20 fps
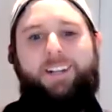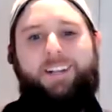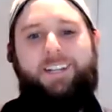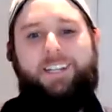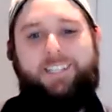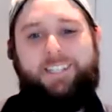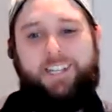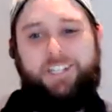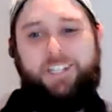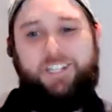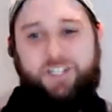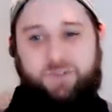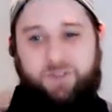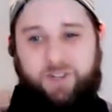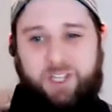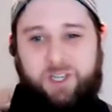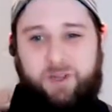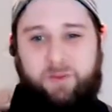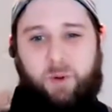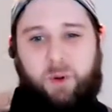it's actually
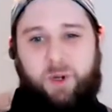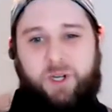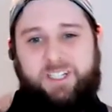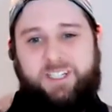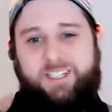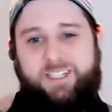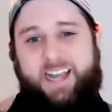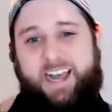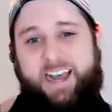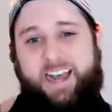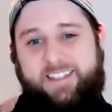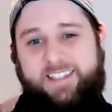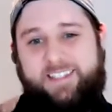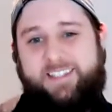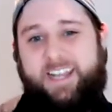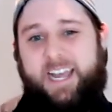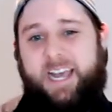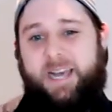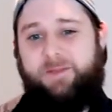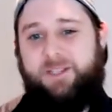really important to add this
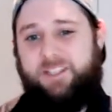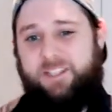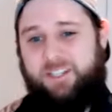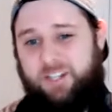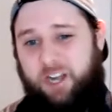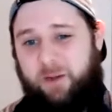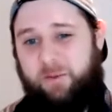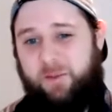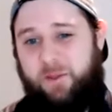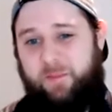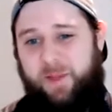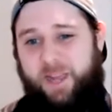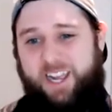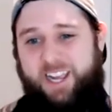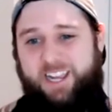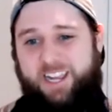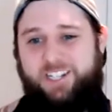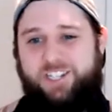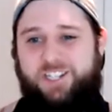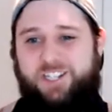tab to the top of the
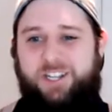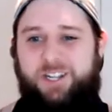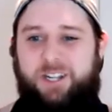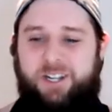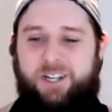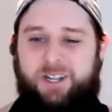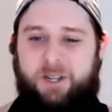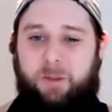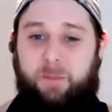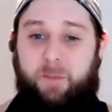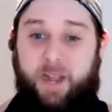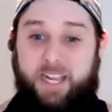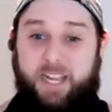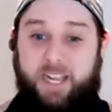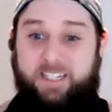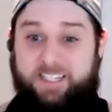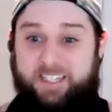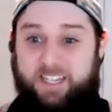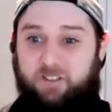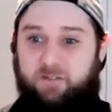page by
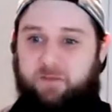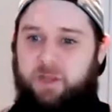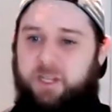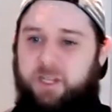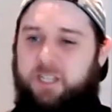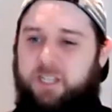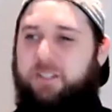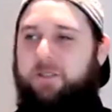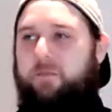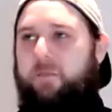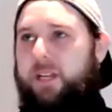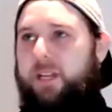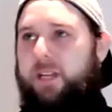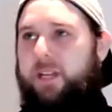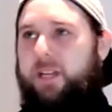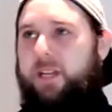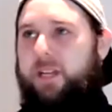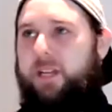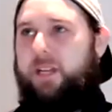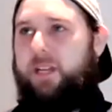itself because it makes the
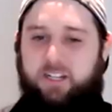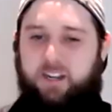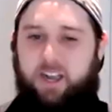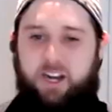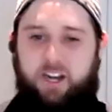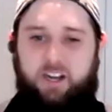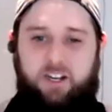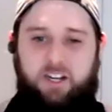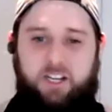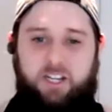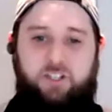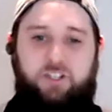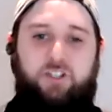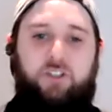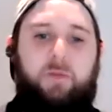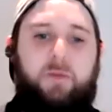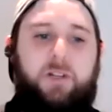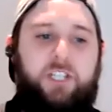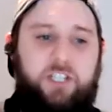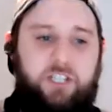content hierarchy so
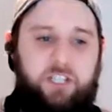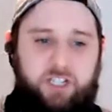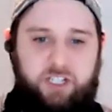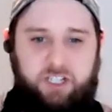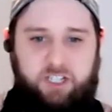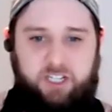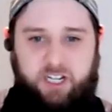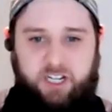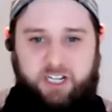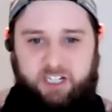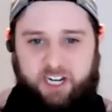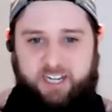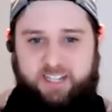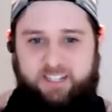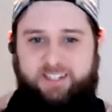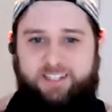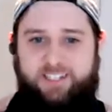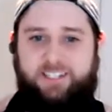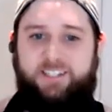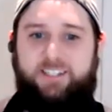much easier to
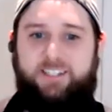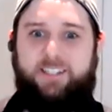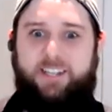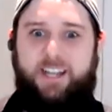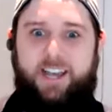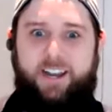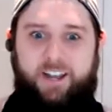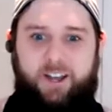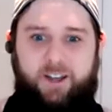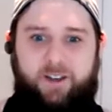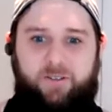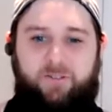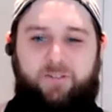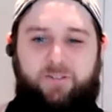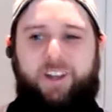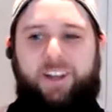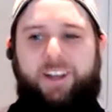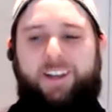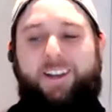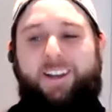digest instead of
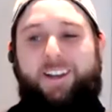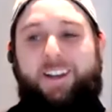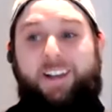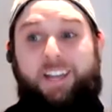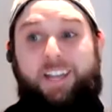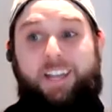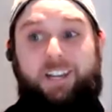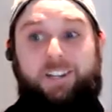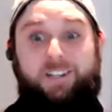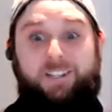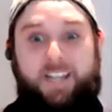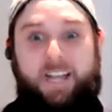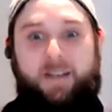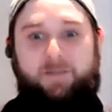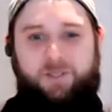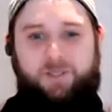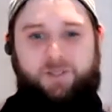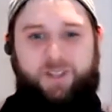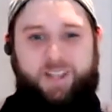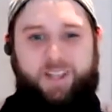here's
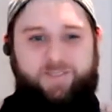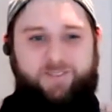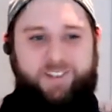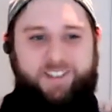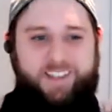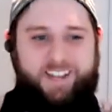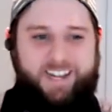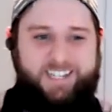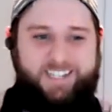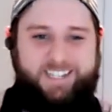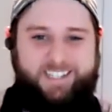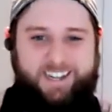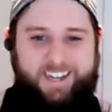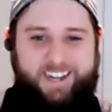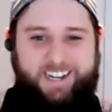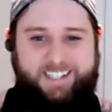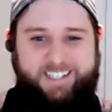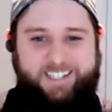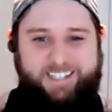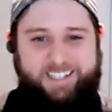absolutely everything I
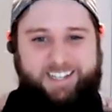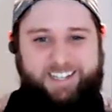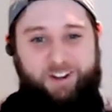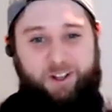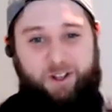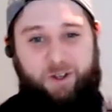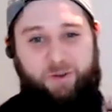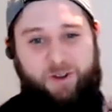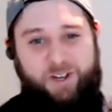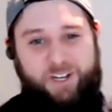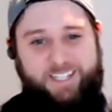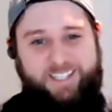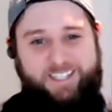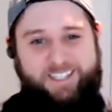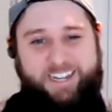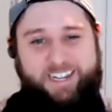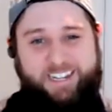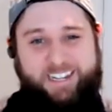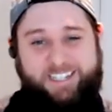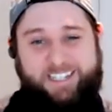design. It all works
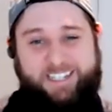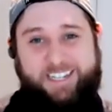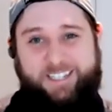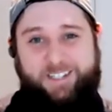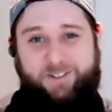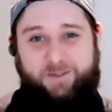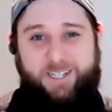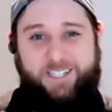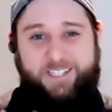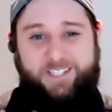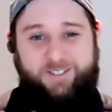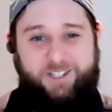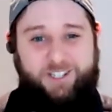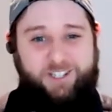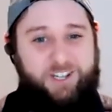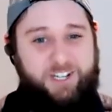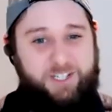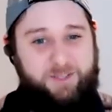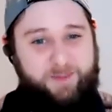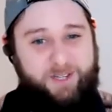and tested well, so just
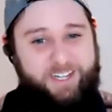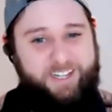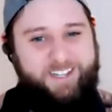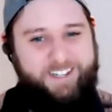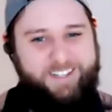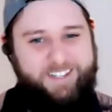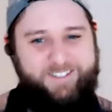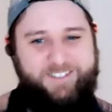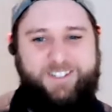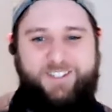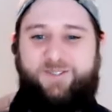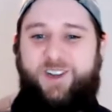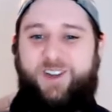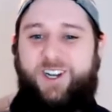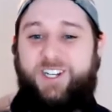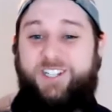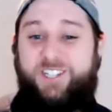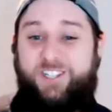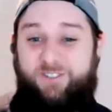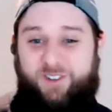trust me. It's a
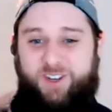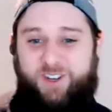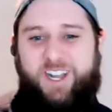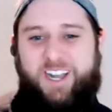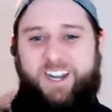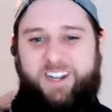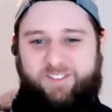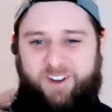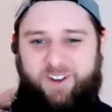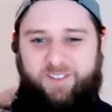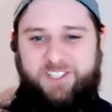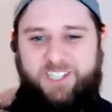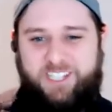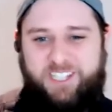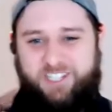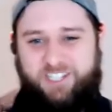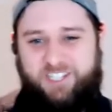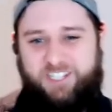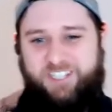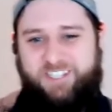very different kind of
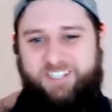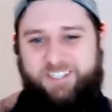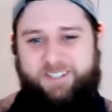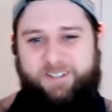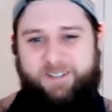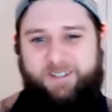conversation.